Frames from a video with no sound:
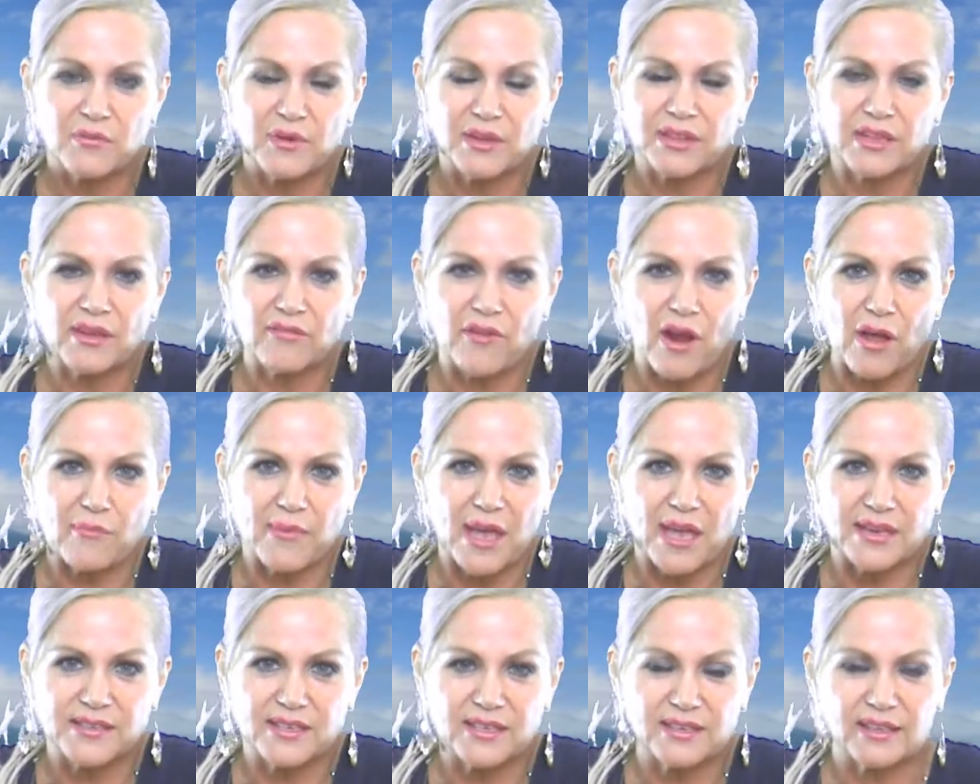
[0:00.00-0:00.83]
when they're
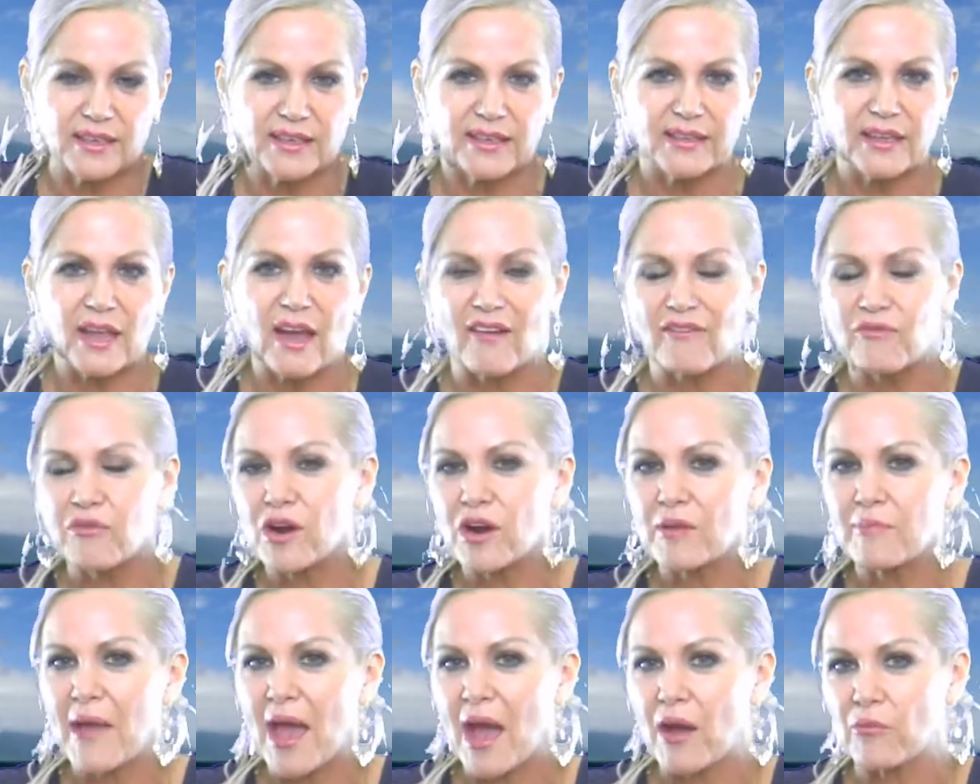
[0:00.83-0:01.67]
romantically in love.
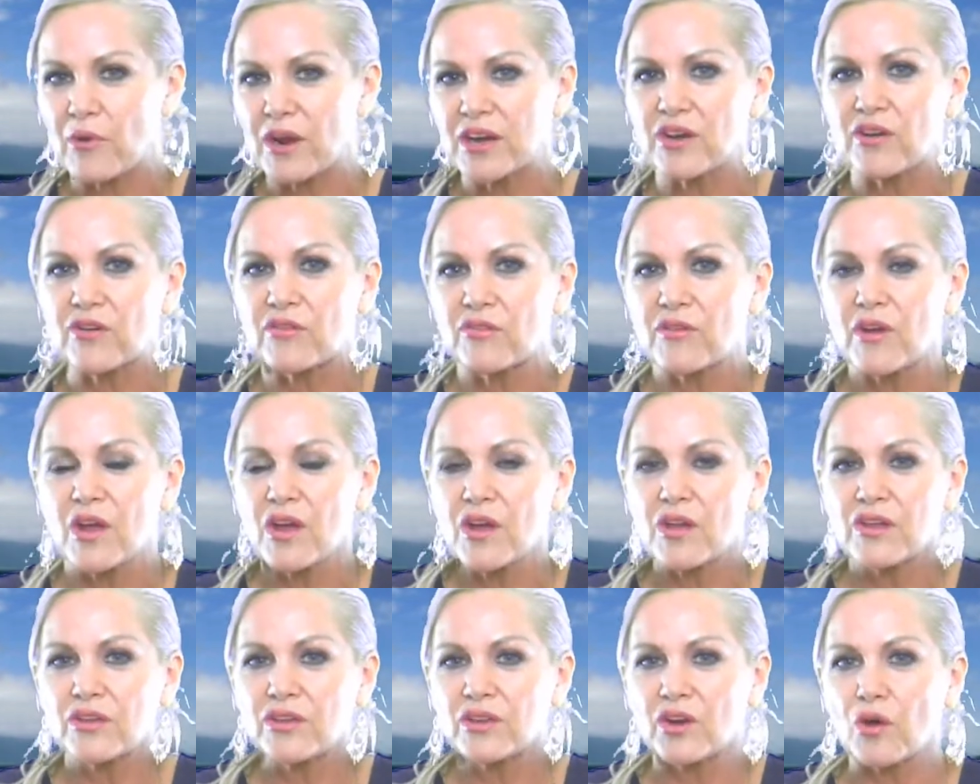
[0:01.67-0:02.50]
What about when you're,
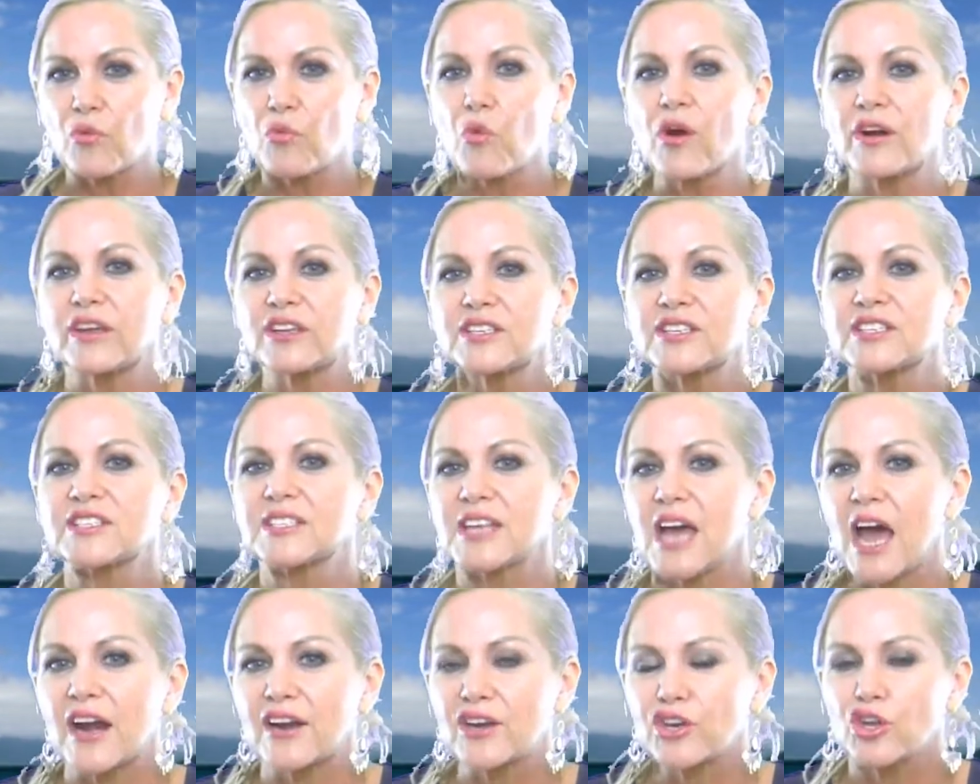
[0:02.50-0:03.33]
wanting to
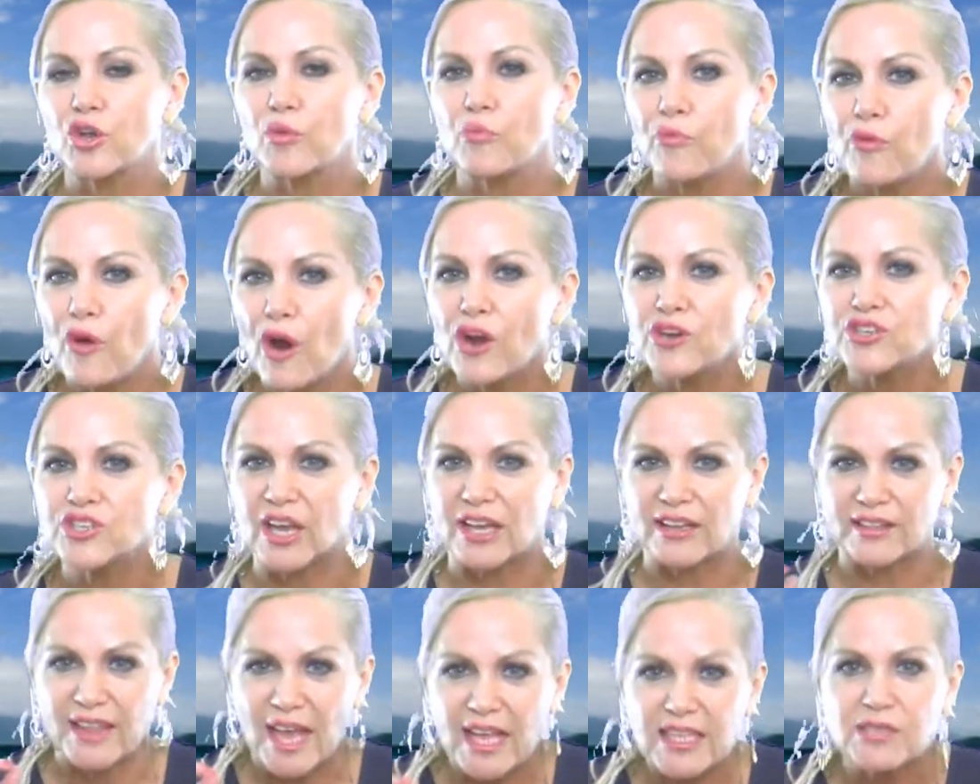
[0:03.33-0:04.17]
start a new
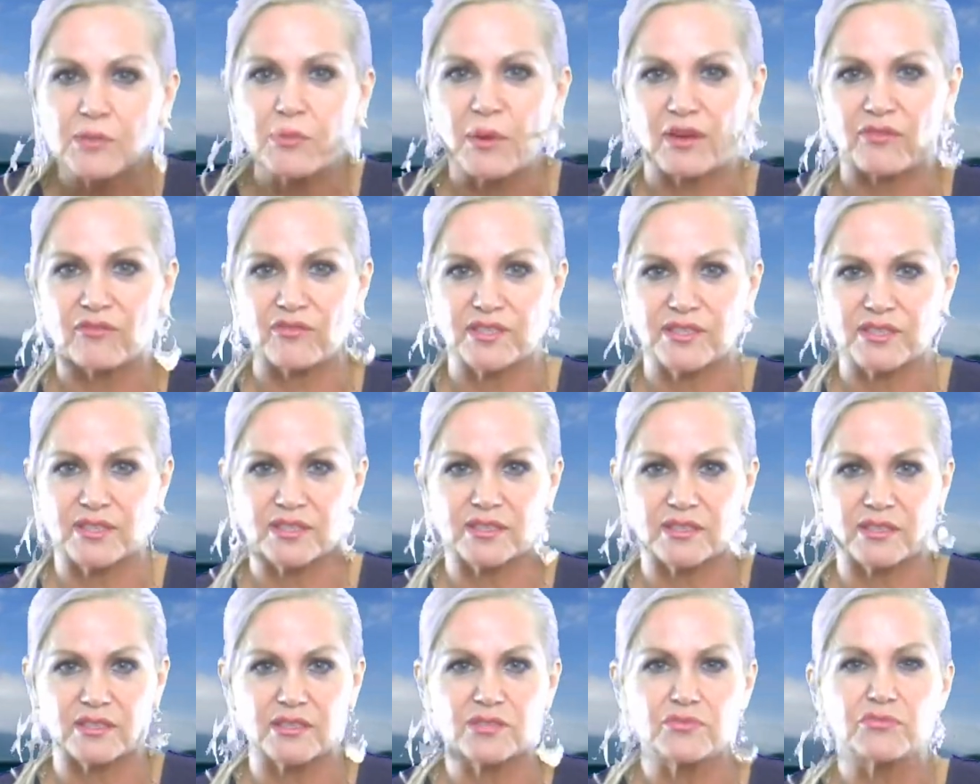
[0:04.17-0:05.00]
project? That's when
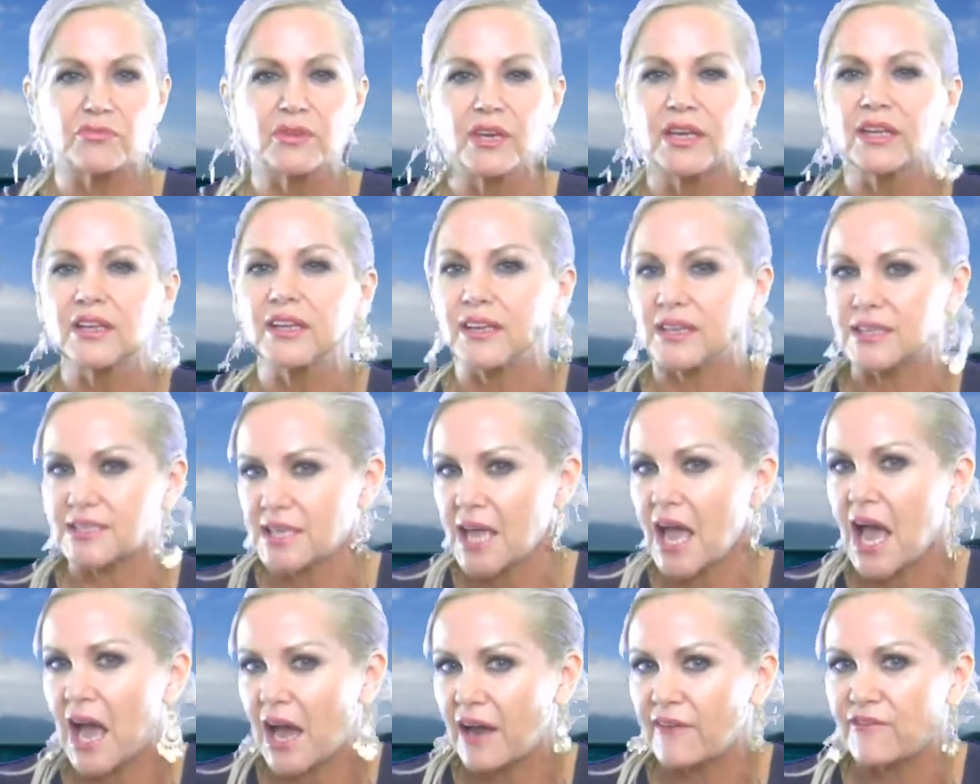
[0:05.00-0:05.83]
resistance really is
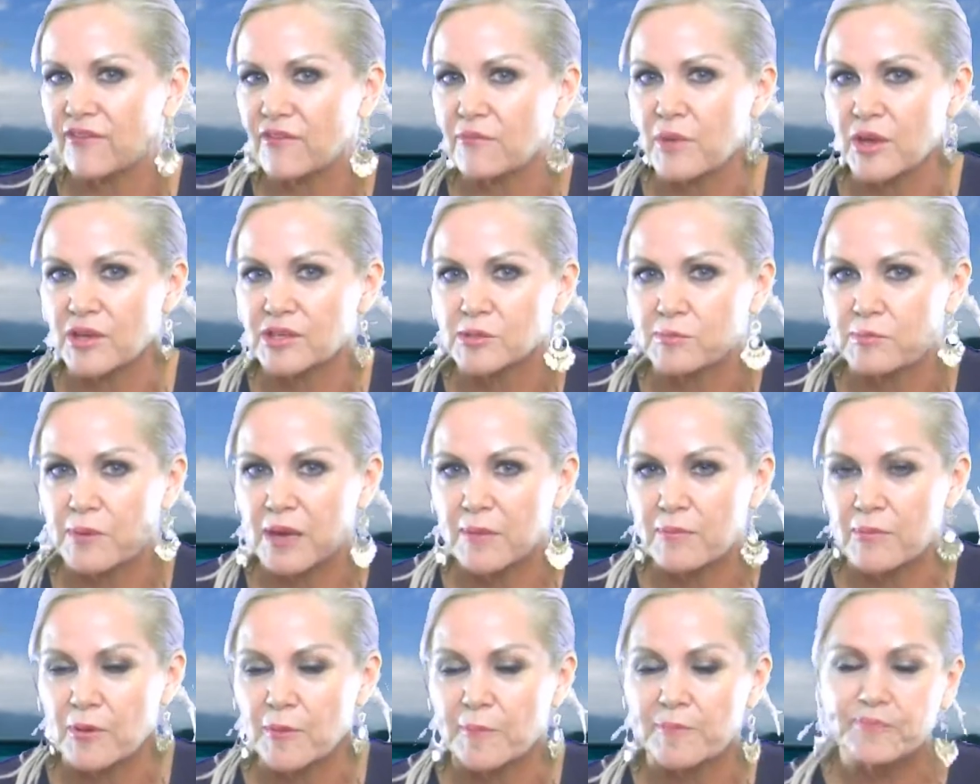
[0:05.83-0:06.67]
hard for most
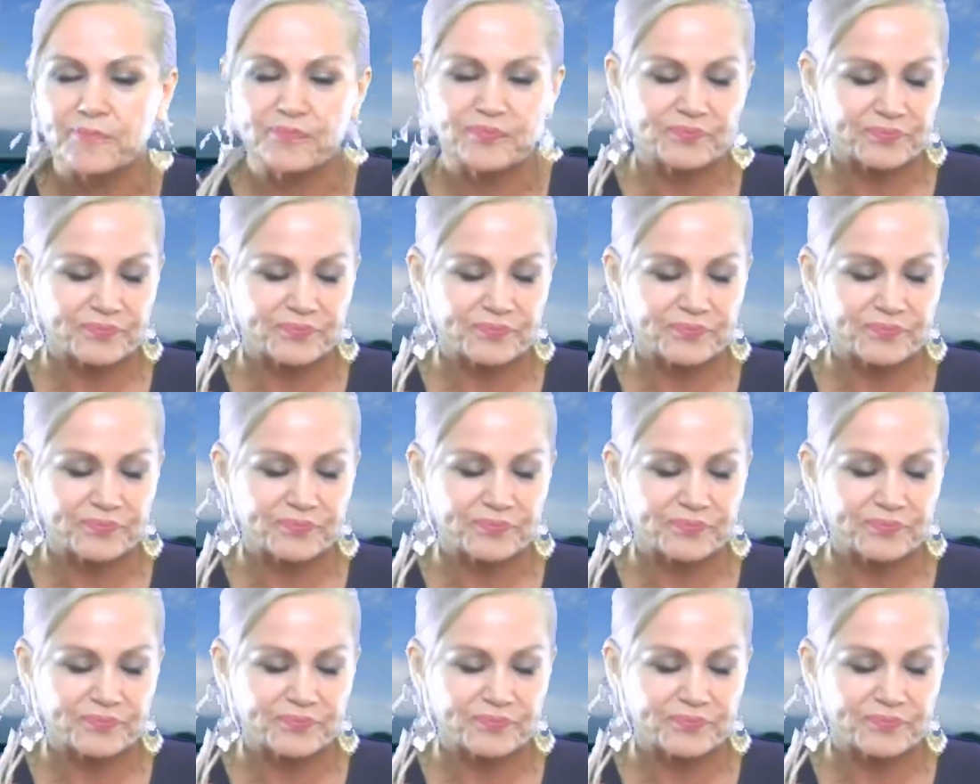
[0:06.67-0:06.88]
people.